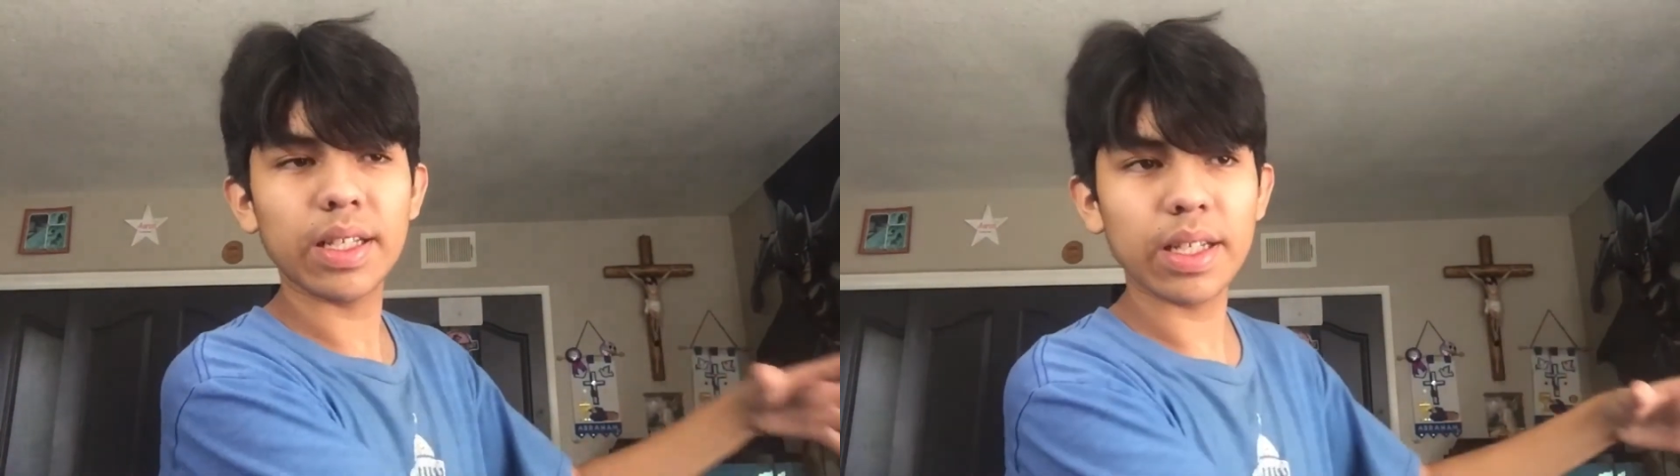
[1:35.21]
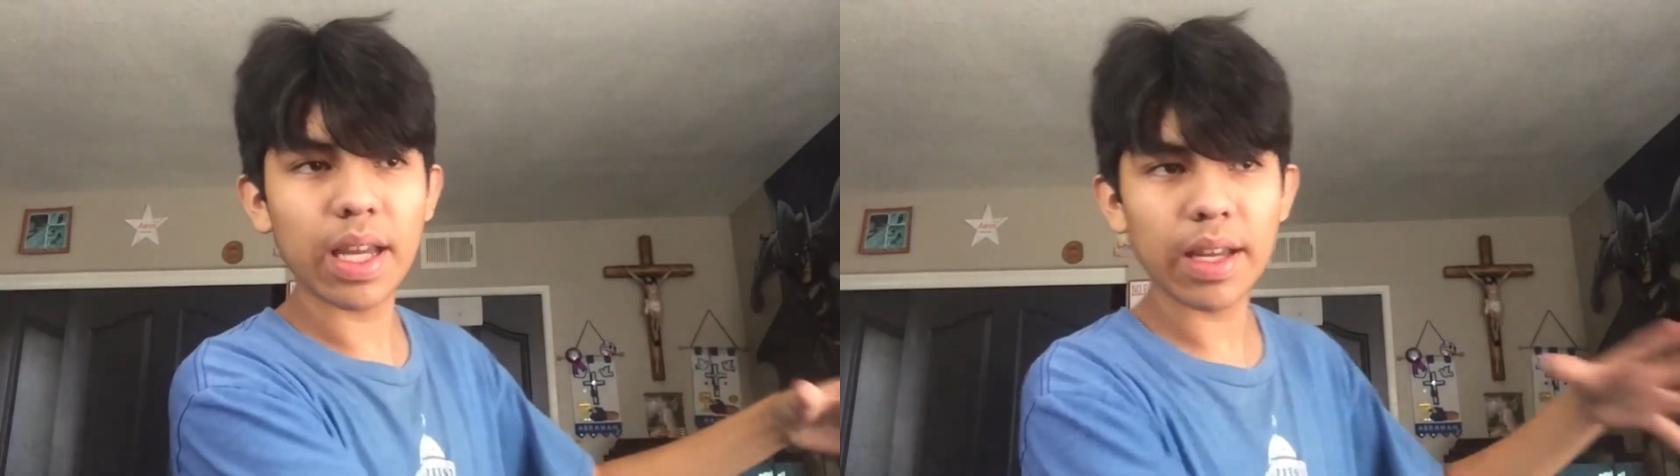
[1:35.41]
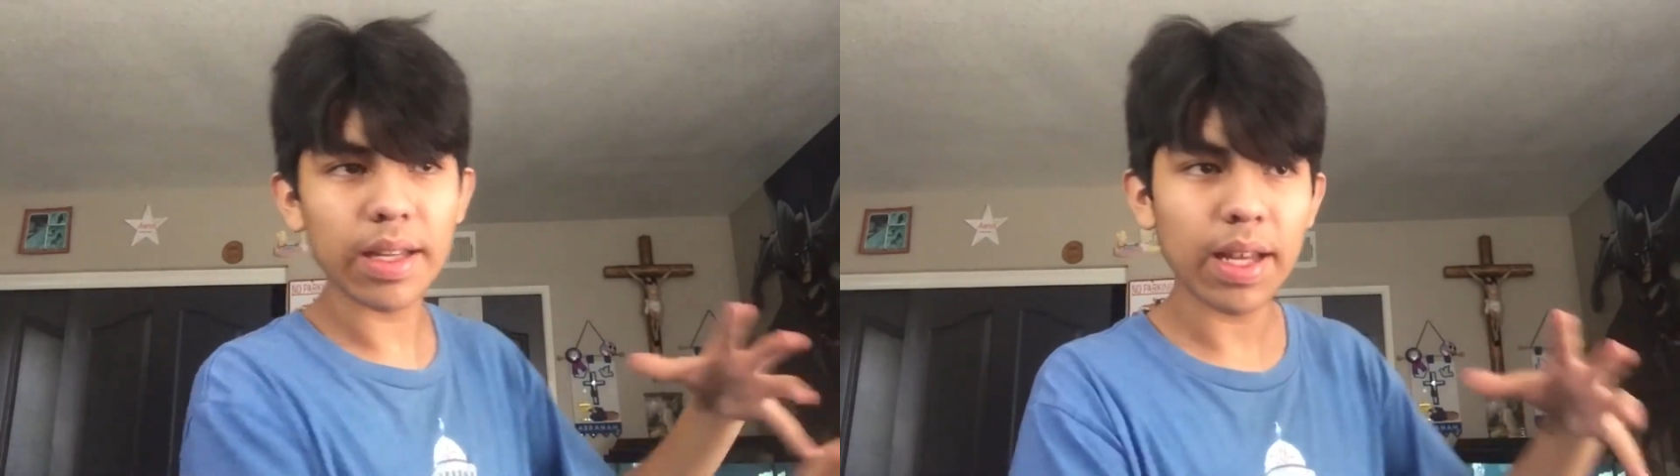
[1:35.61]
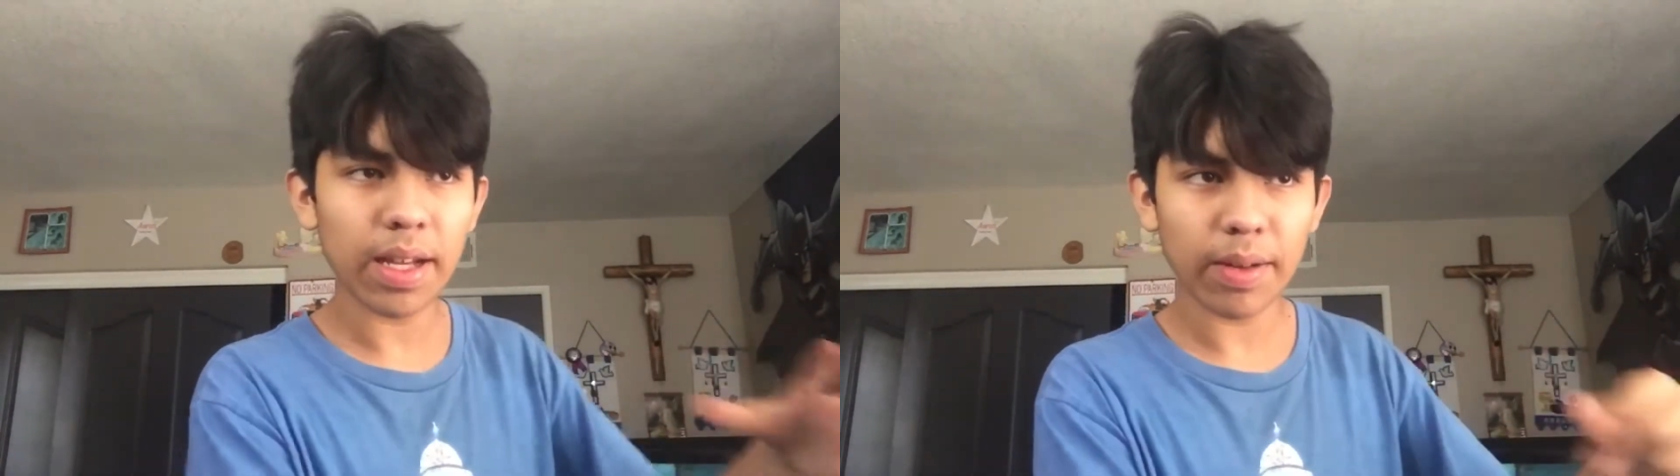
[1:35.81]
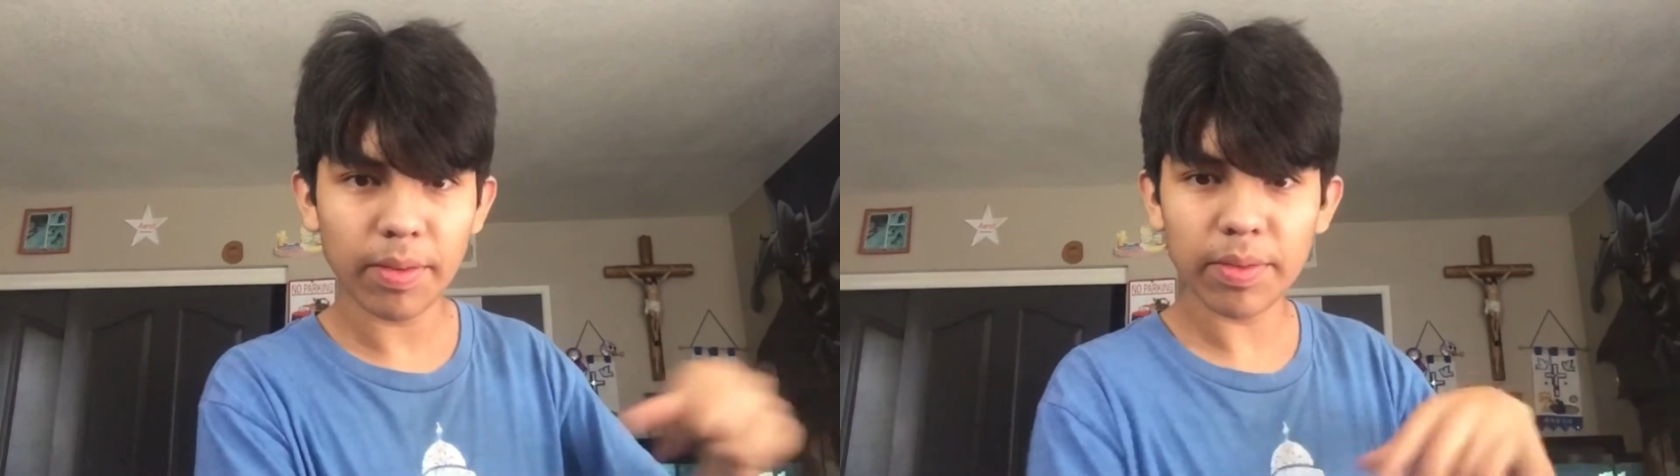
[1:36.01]

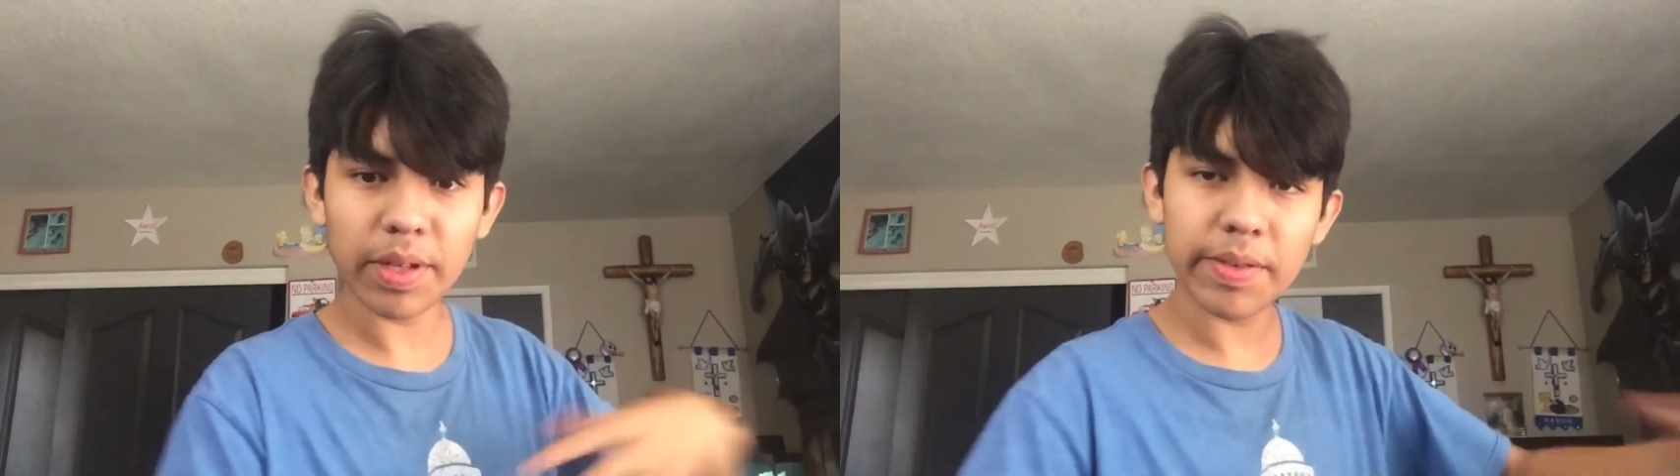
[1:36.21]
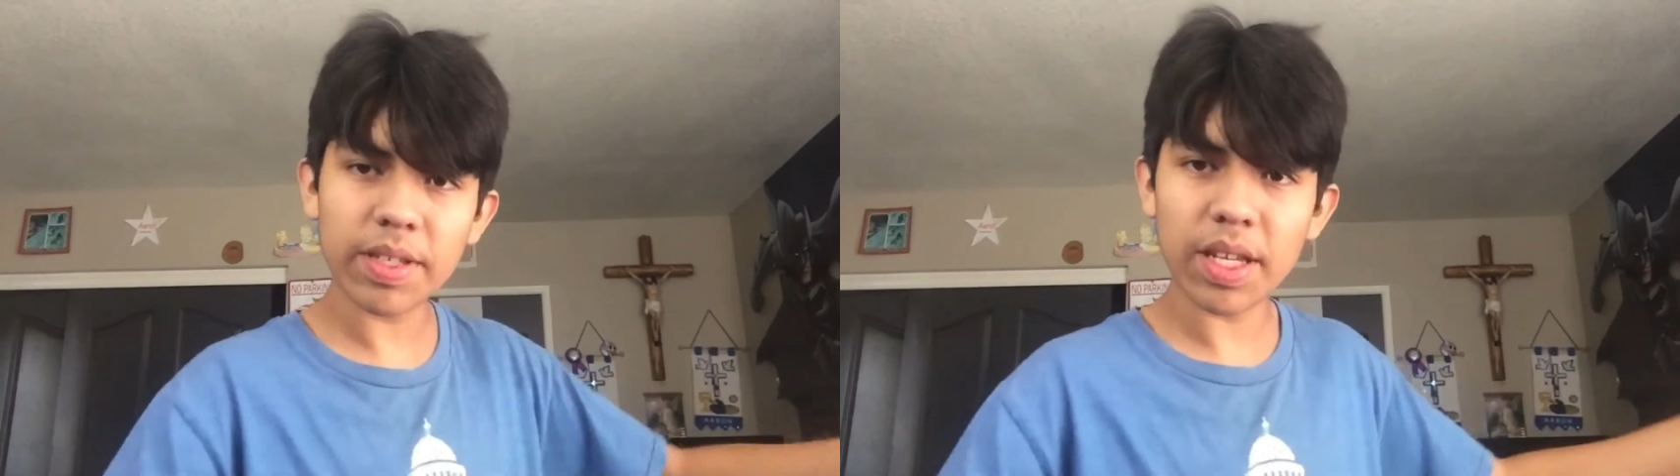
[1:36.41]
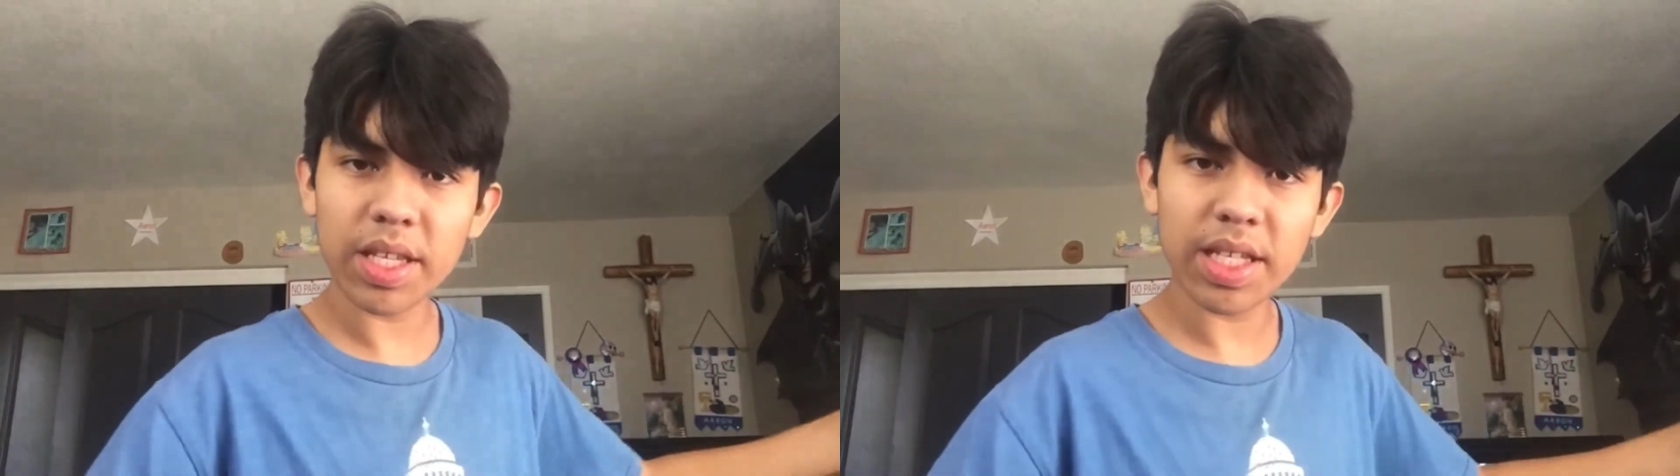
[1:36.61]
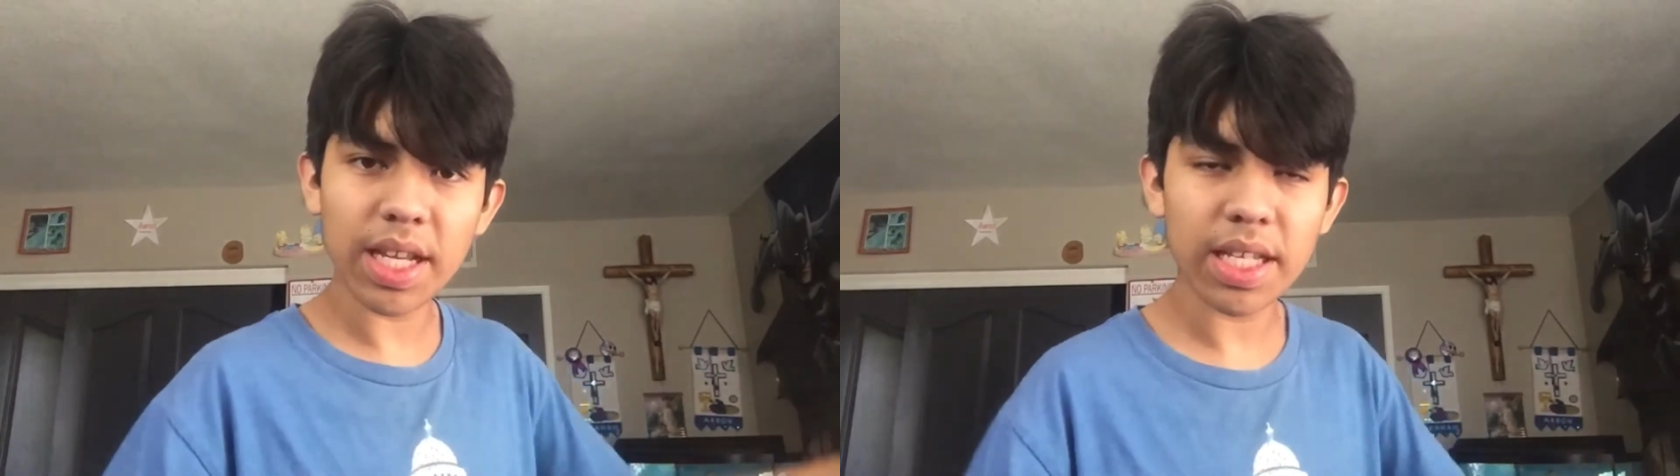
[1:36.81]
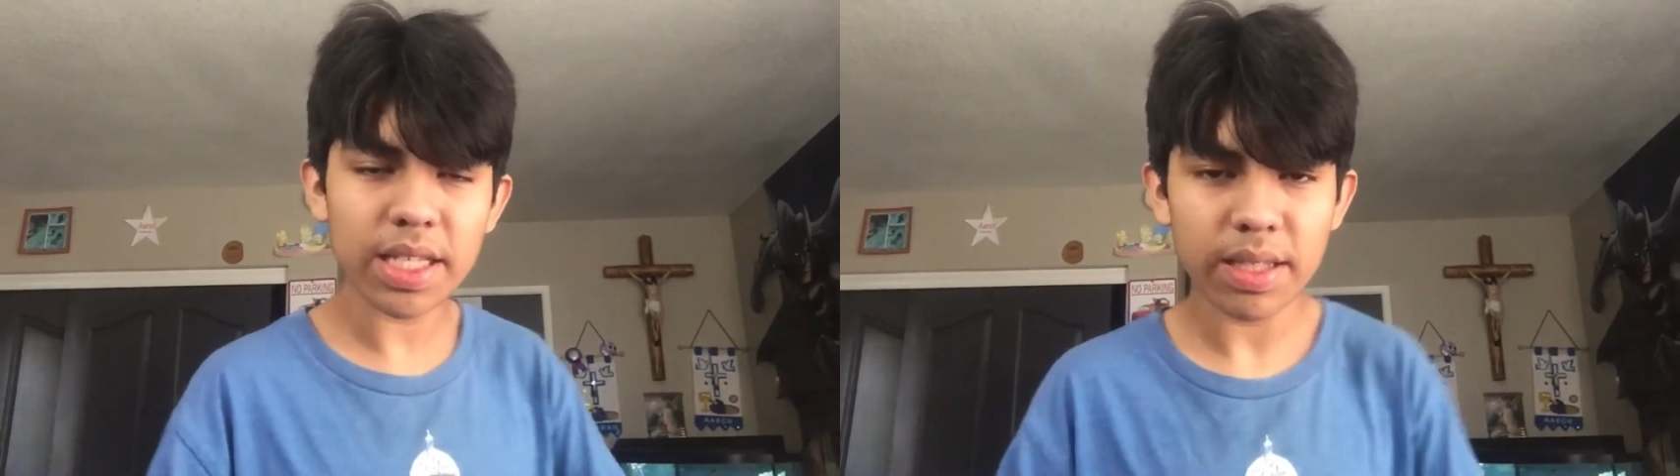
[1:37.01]
gives out these
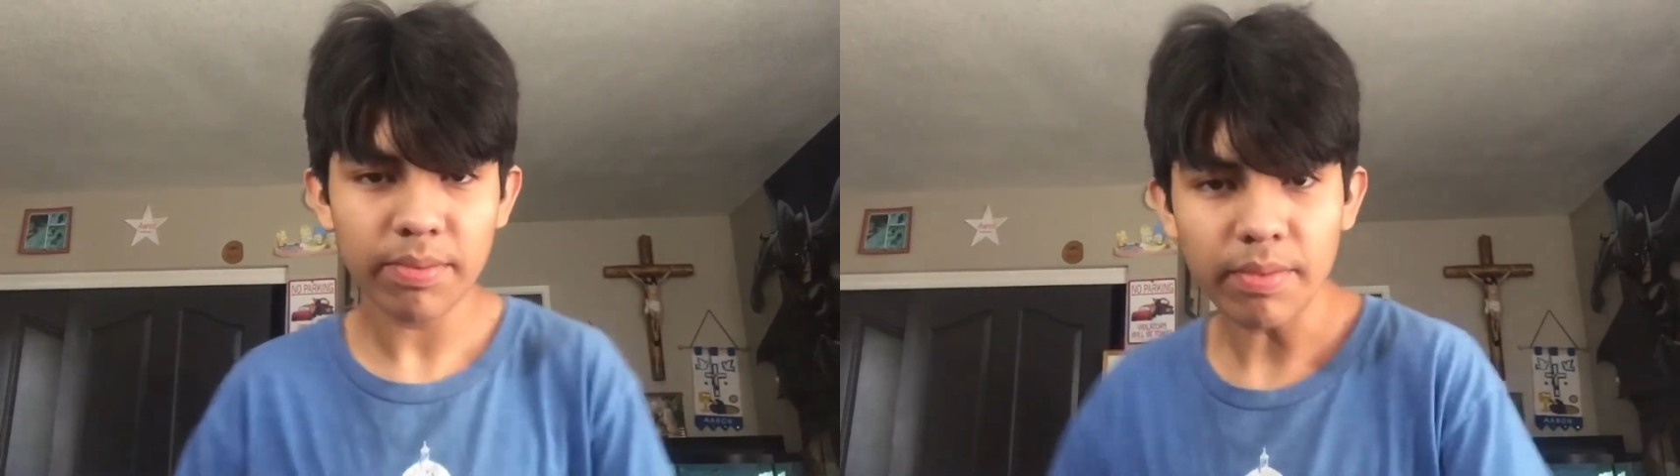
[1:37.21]
ads.